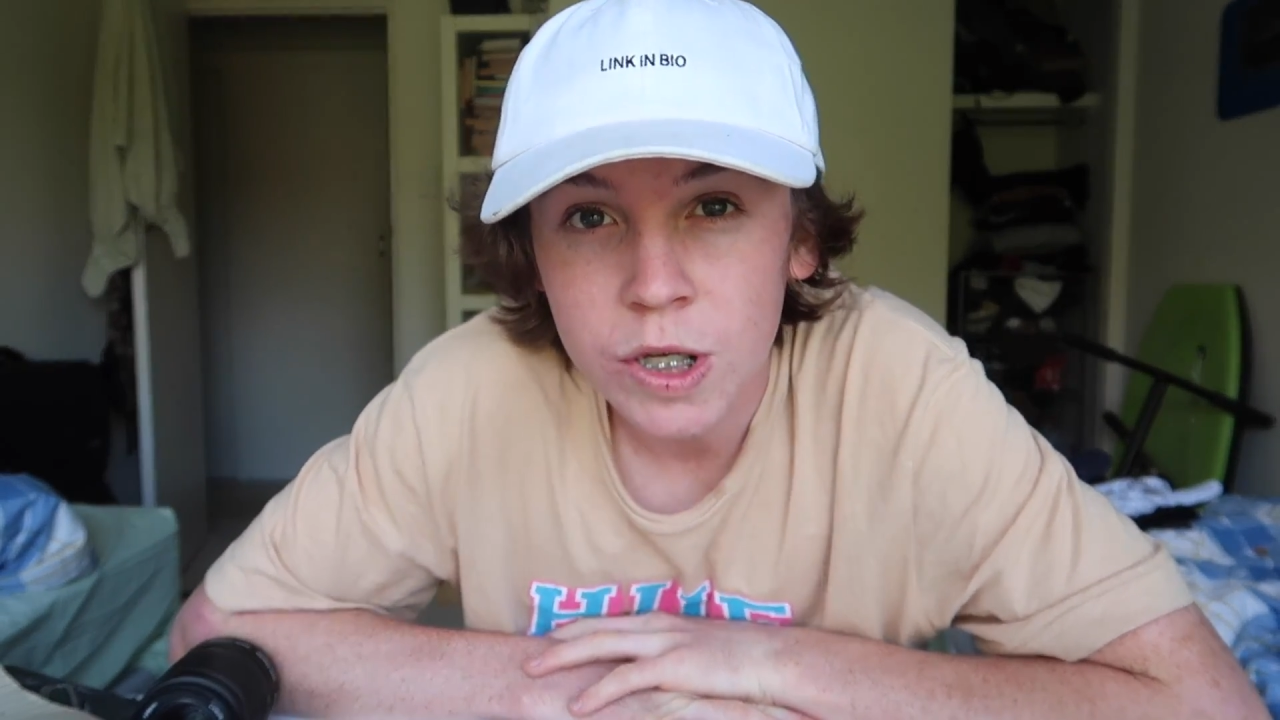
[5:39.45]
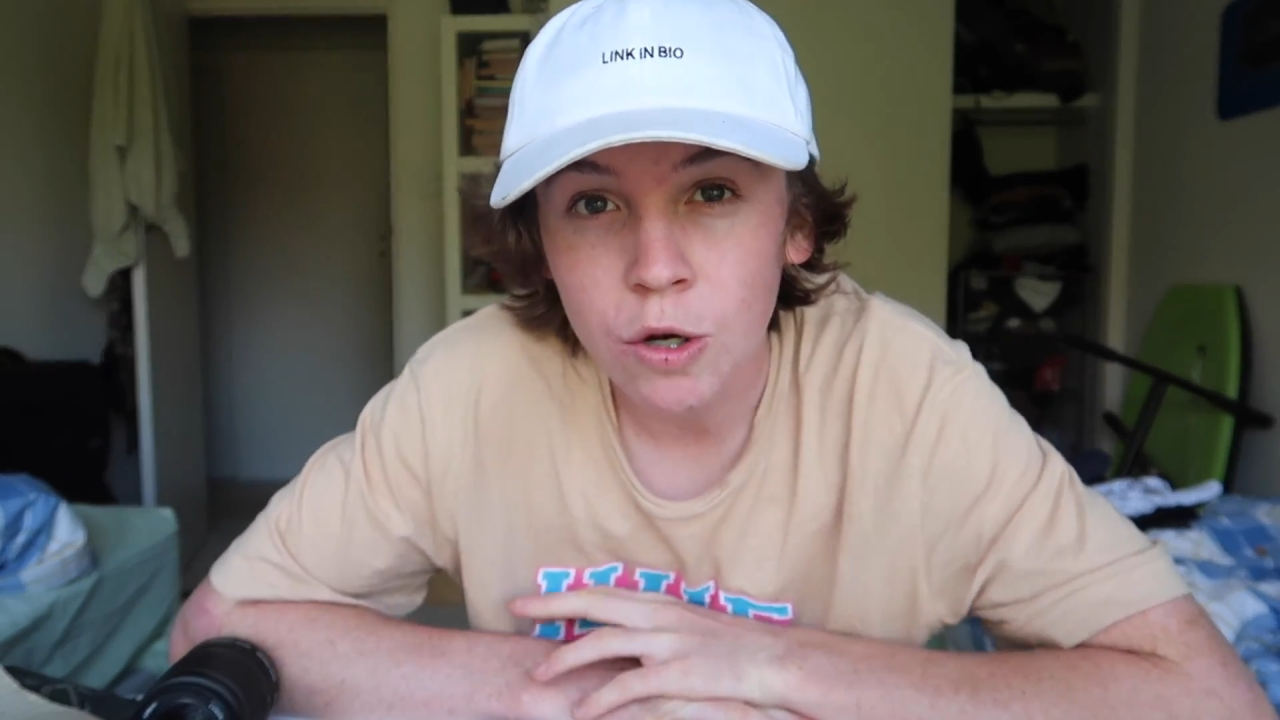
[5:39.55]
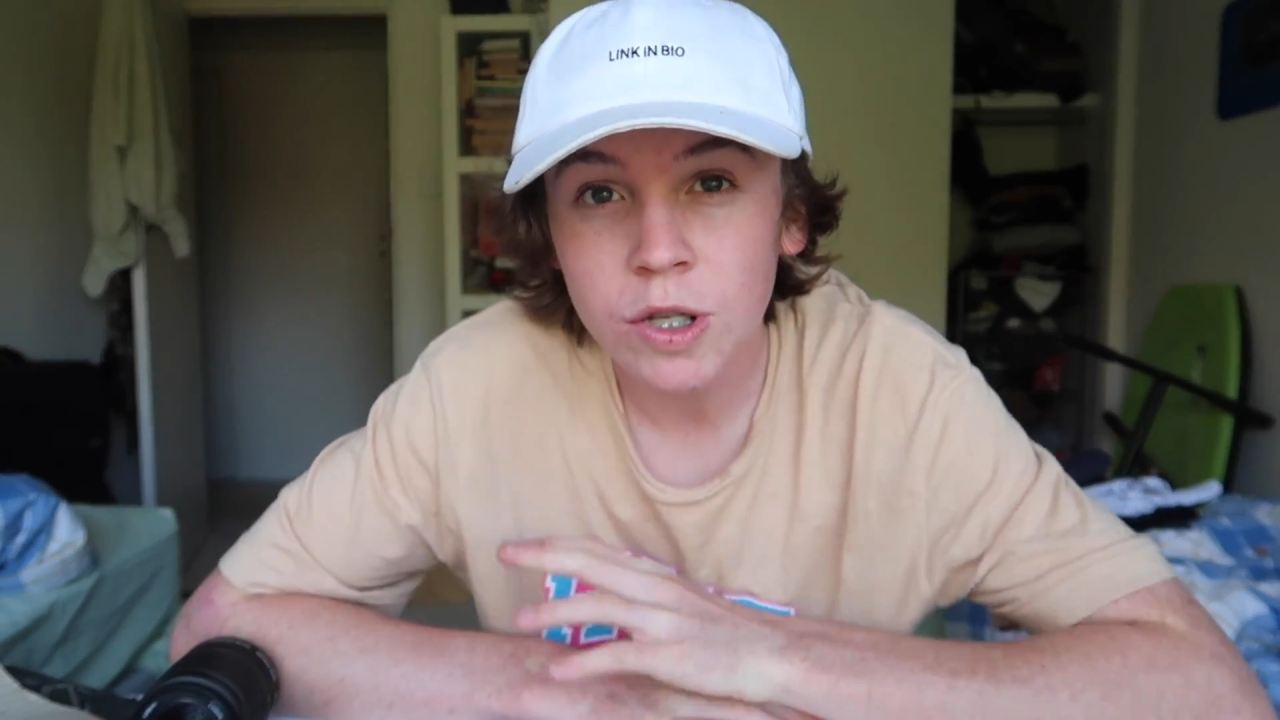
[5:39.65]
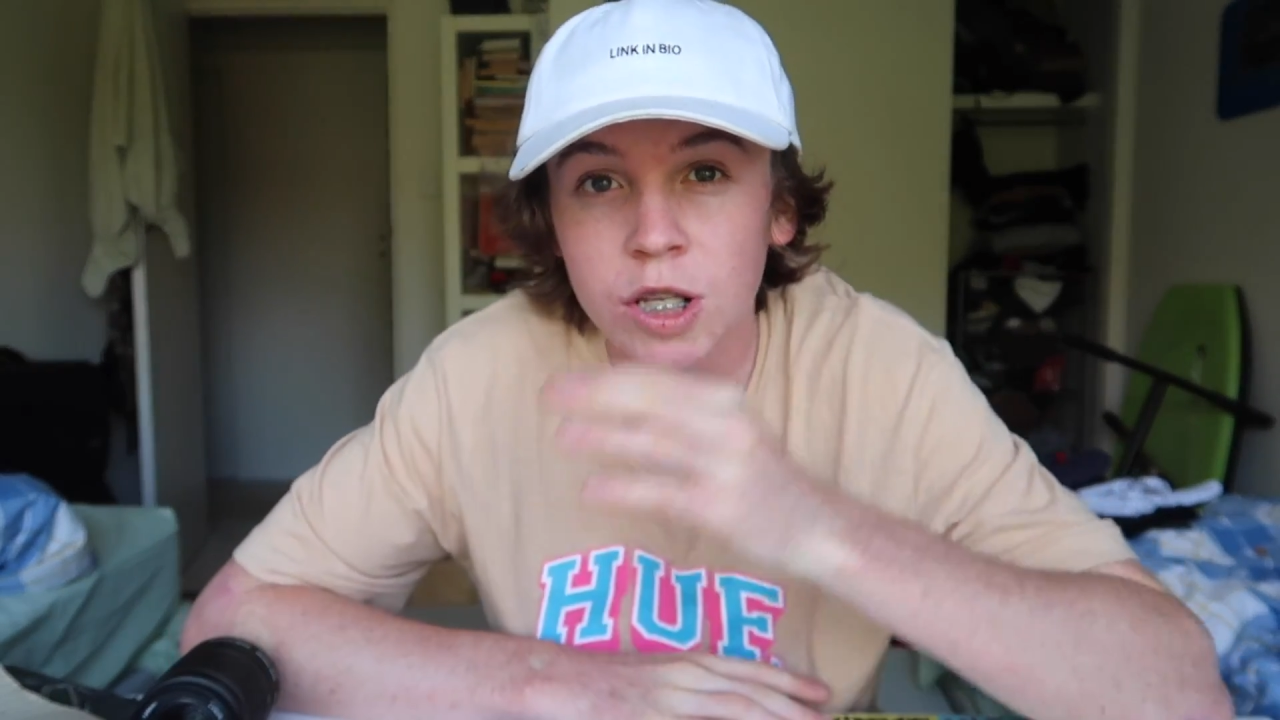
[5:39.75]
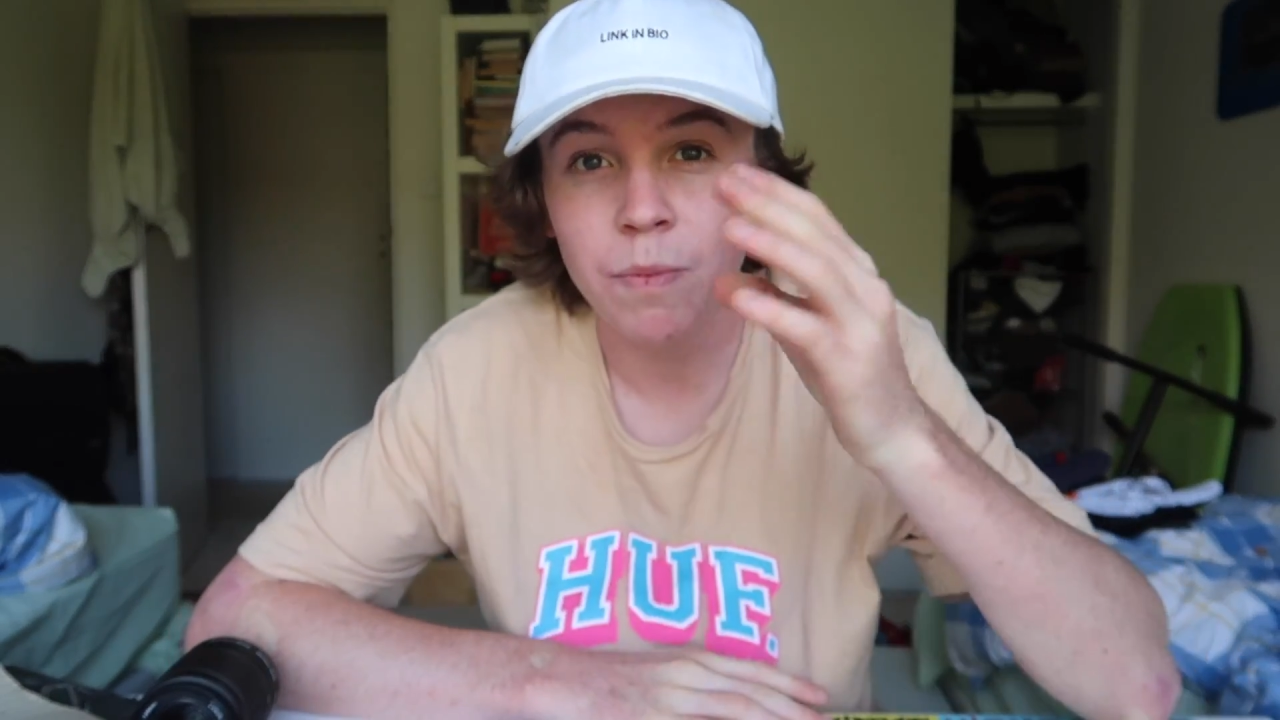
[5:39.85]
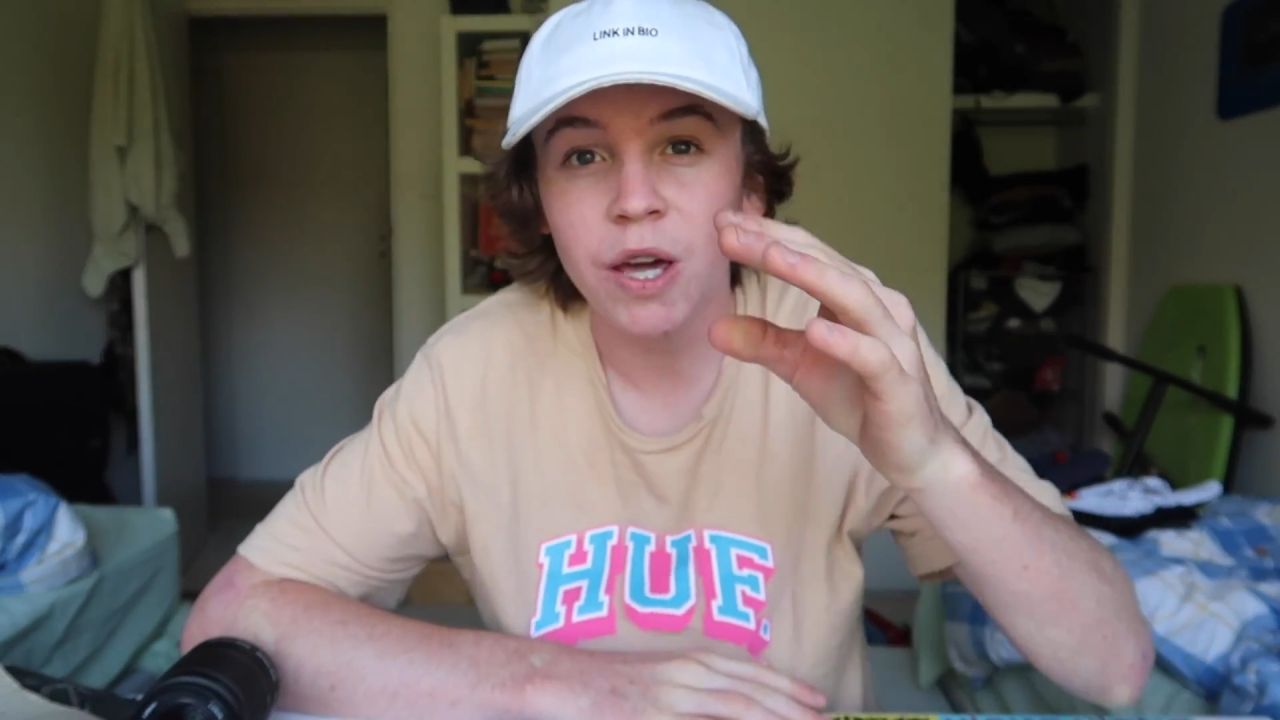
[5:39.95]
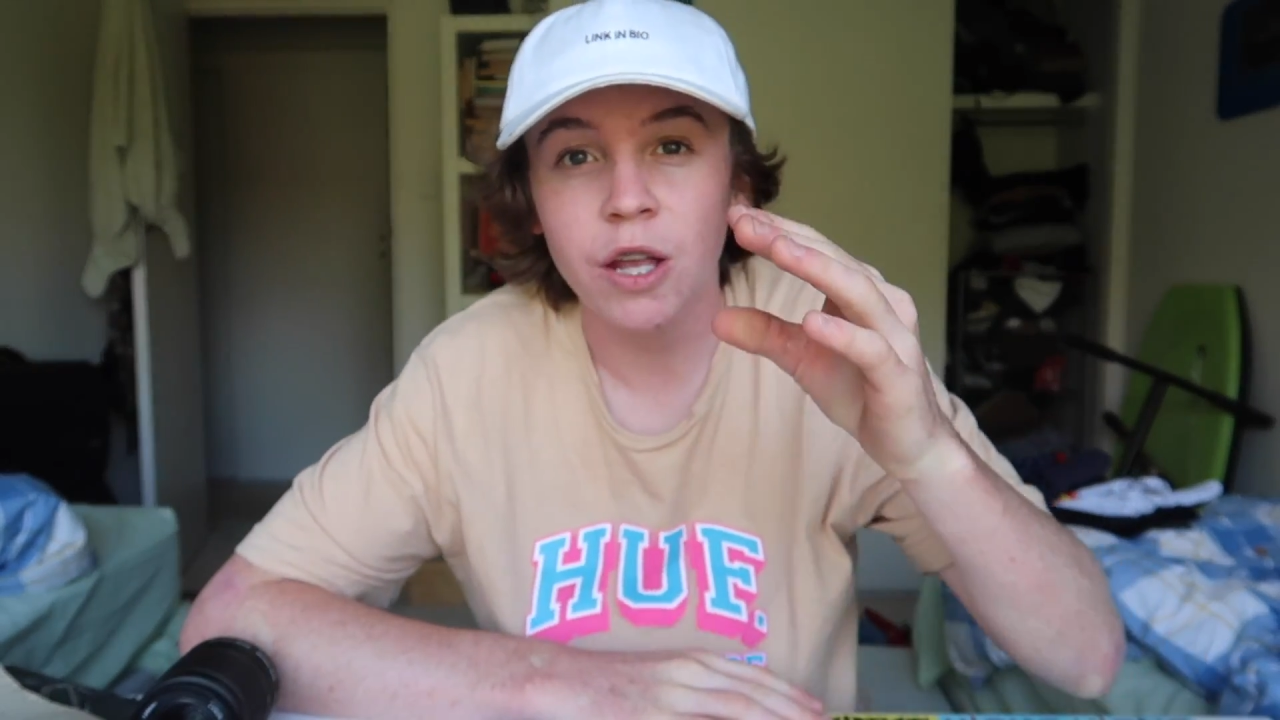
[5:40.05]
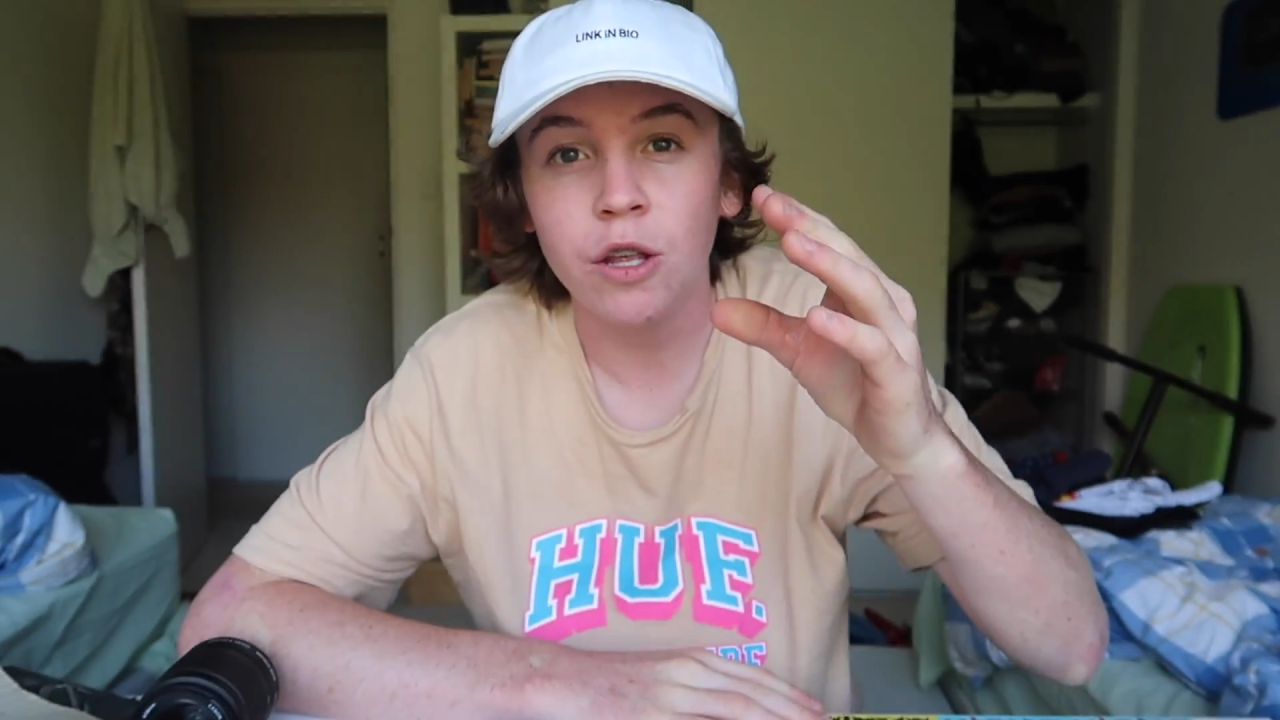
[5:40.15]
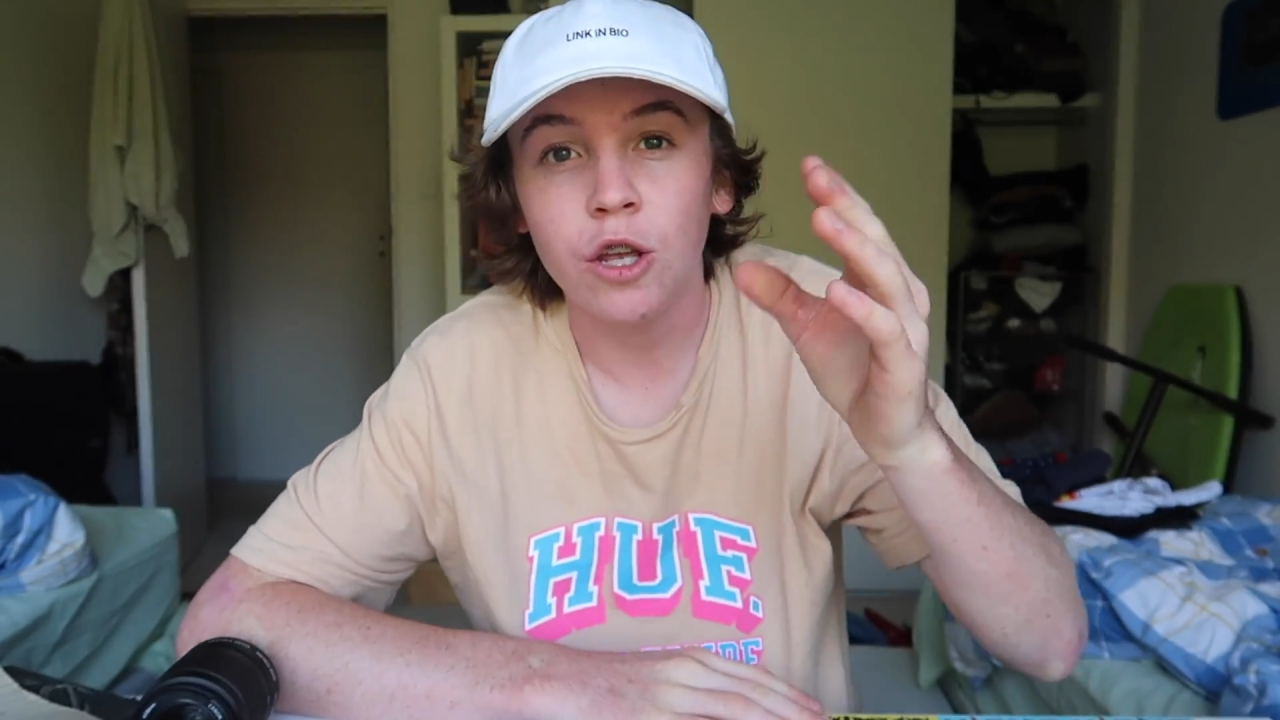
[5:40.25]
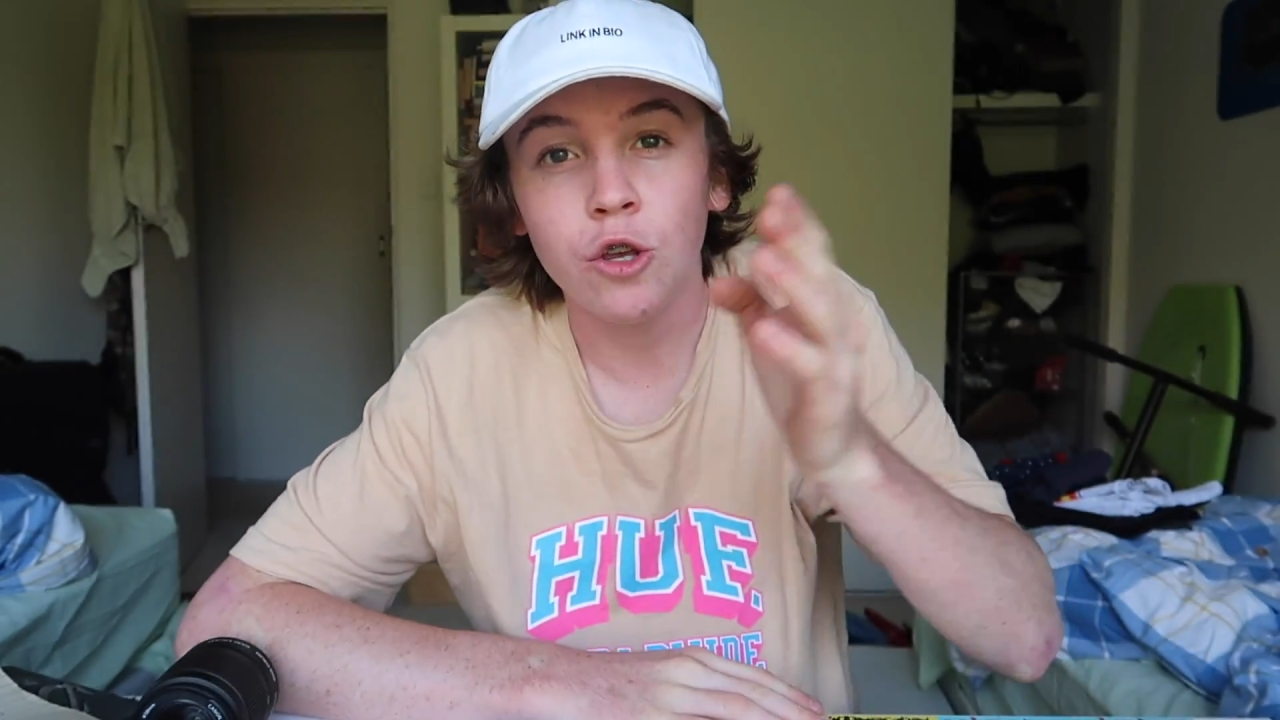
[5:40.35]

as long as it's making